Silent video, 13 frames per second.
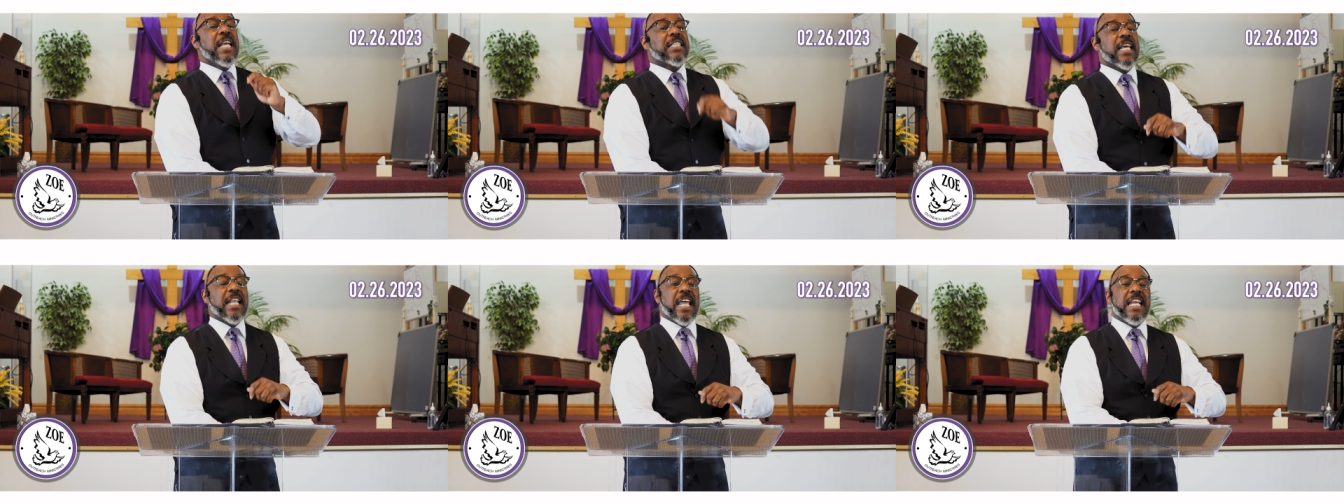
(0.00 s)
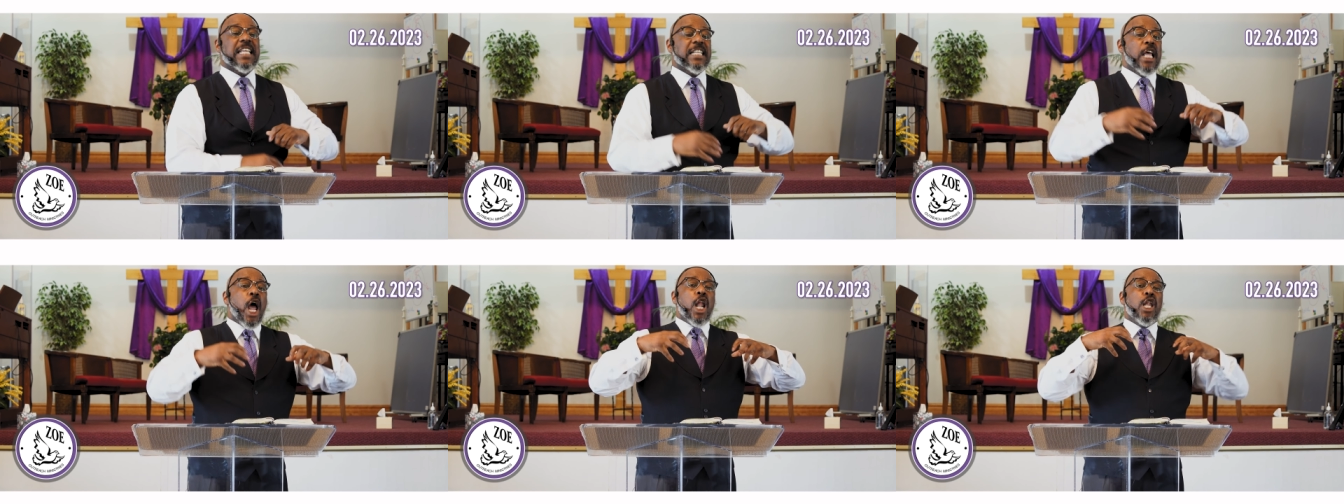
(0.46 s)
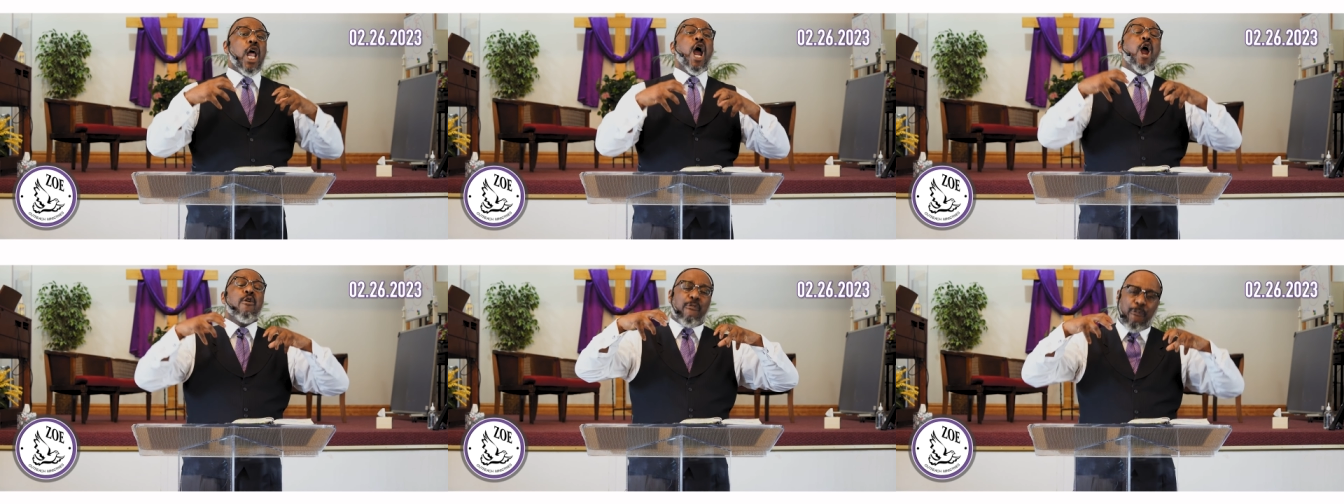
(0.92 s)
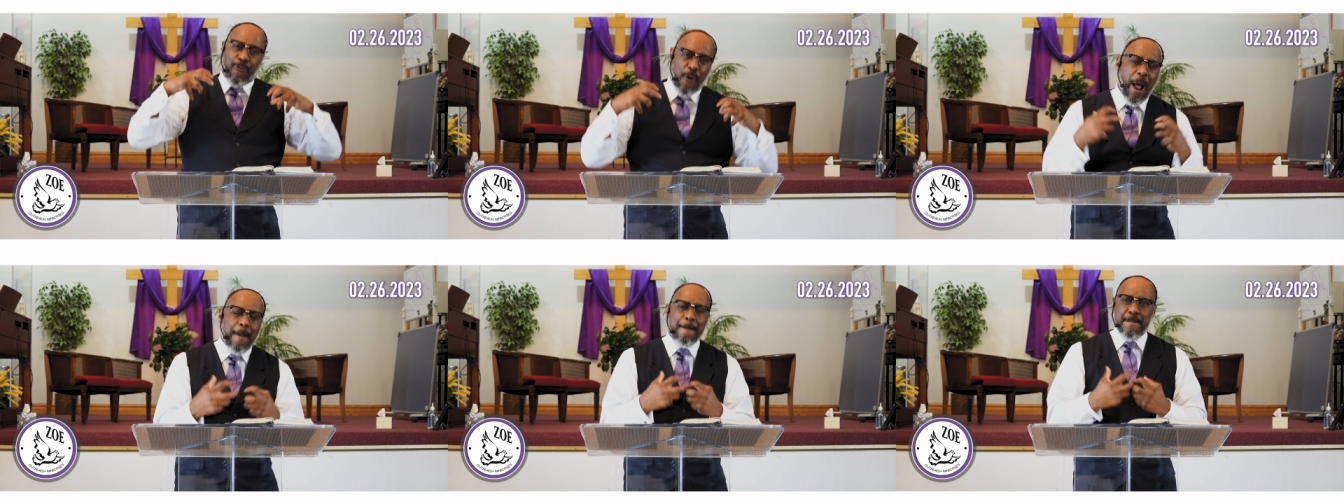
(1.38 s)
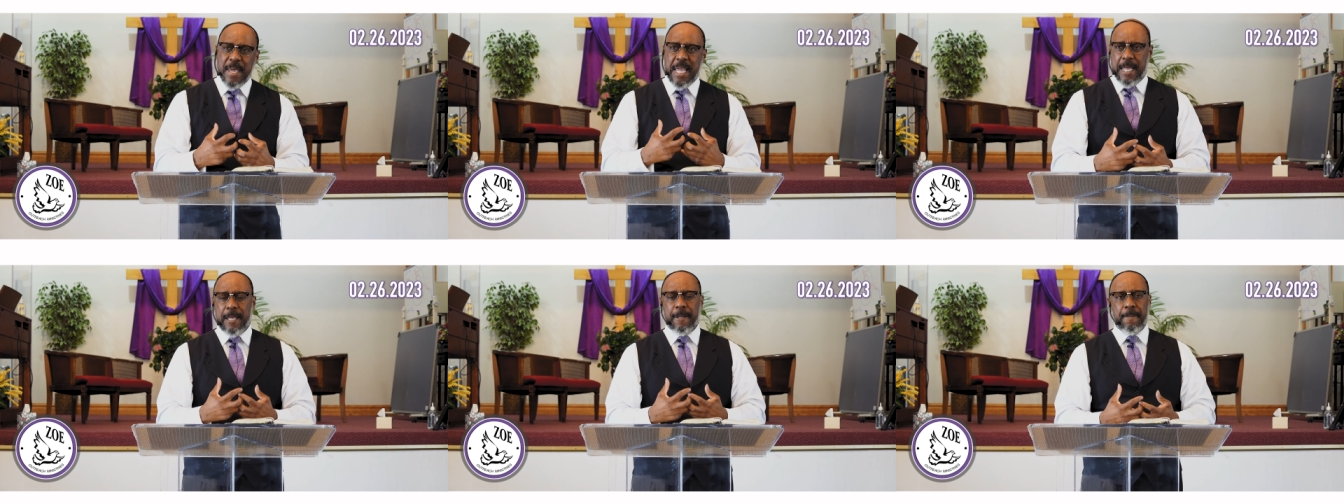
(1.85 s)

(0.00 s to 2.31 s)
he says he says learn from me.